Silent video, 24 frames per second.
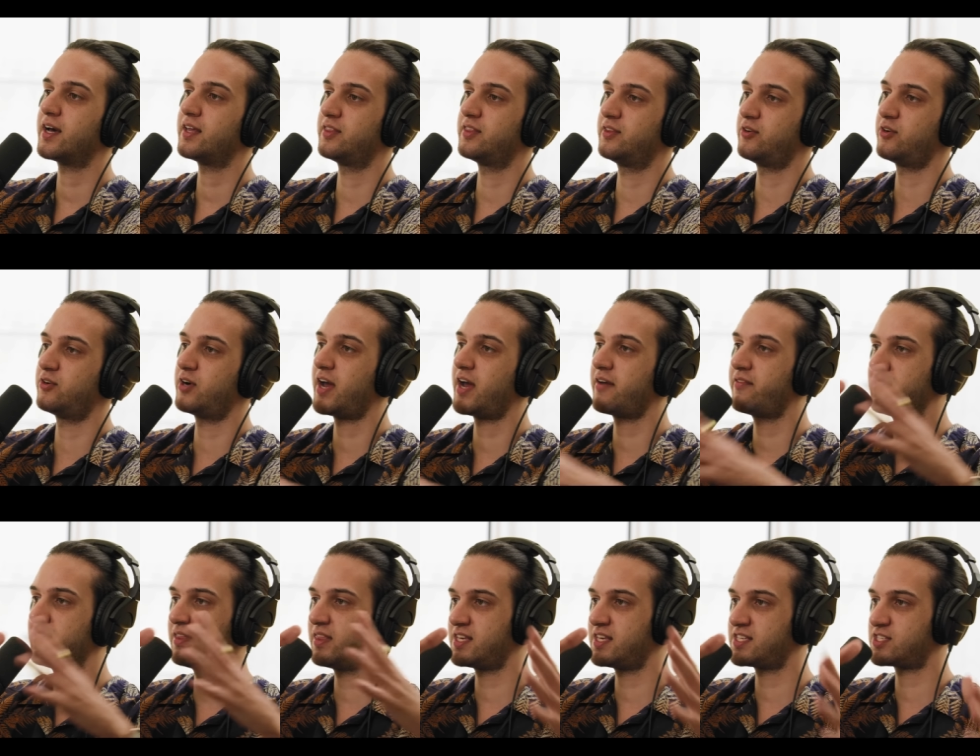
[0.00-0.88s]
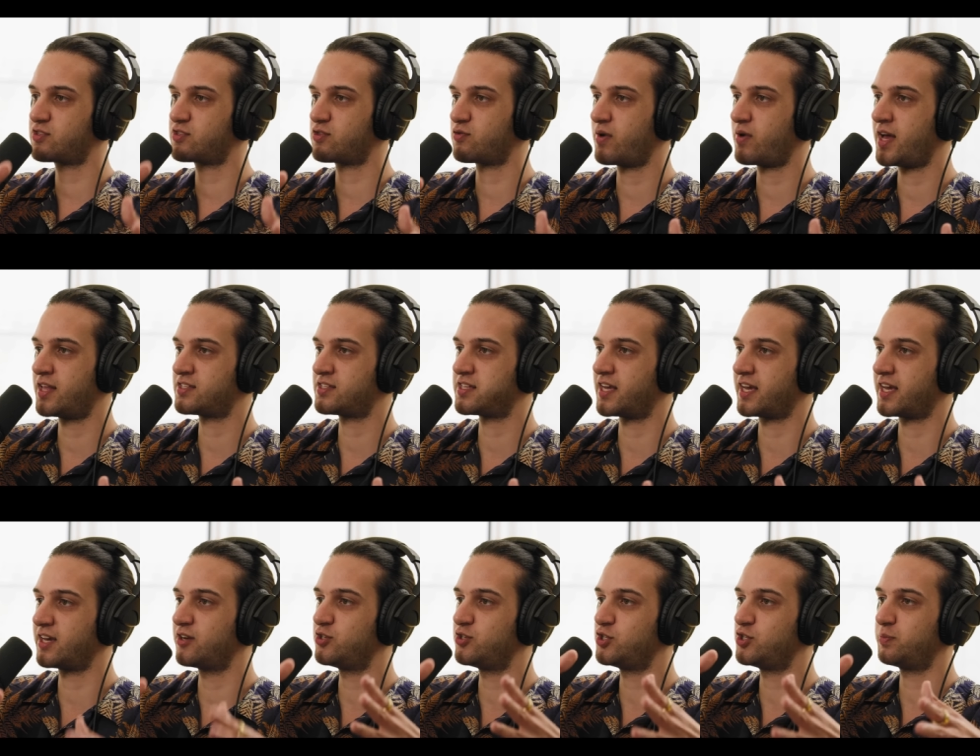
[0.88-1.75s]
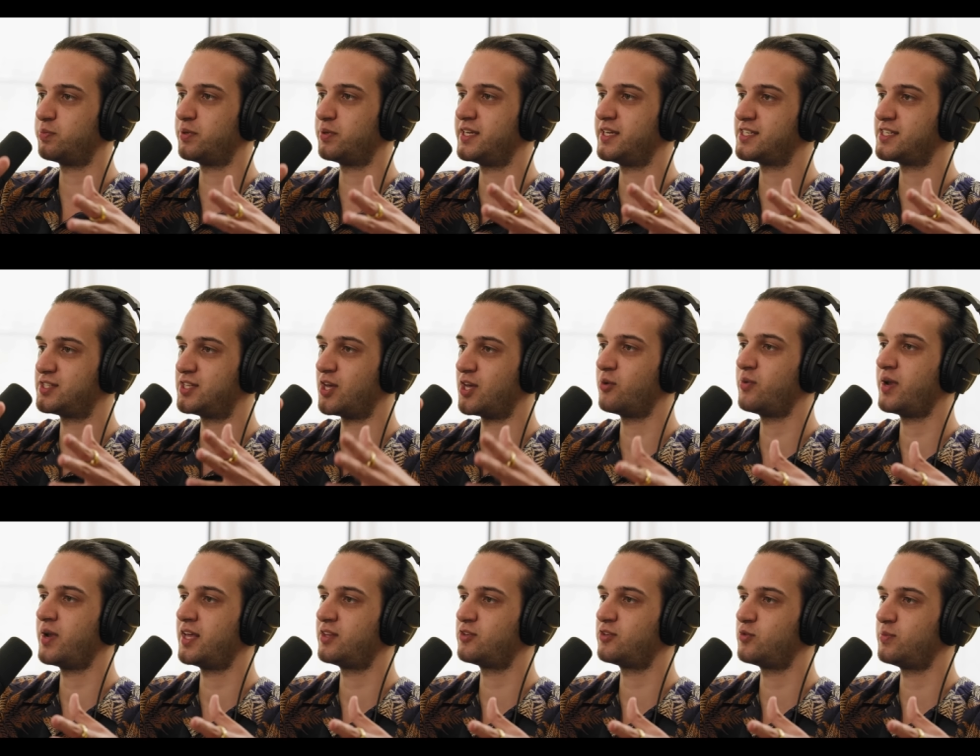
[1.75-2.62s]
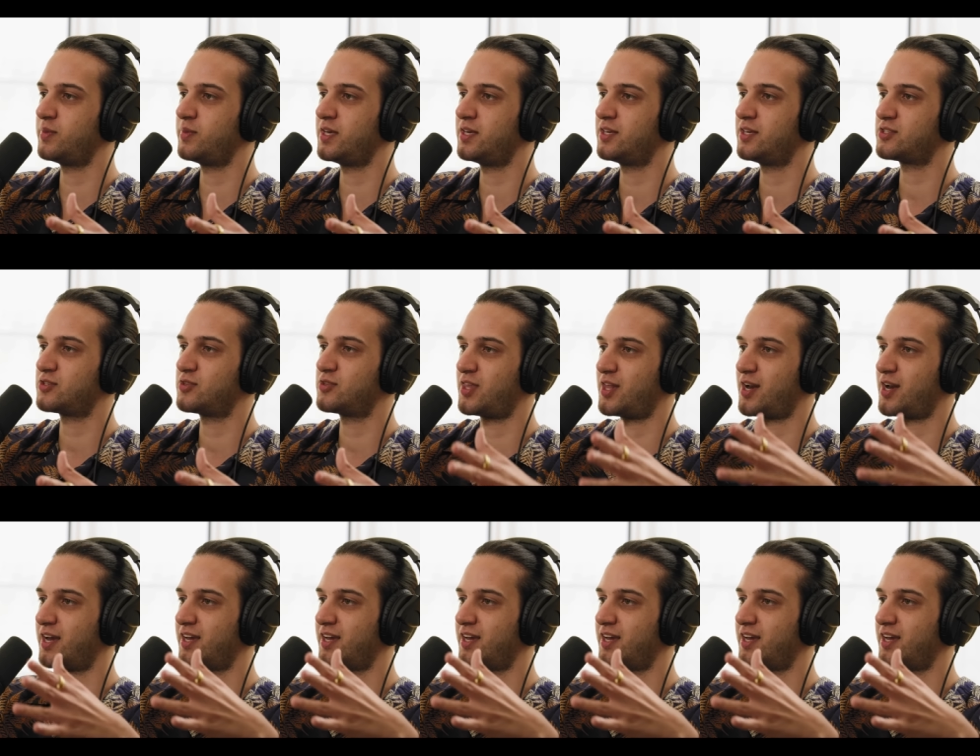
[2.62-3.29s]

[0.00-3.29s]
they're having these threads like, could you please donate to me so that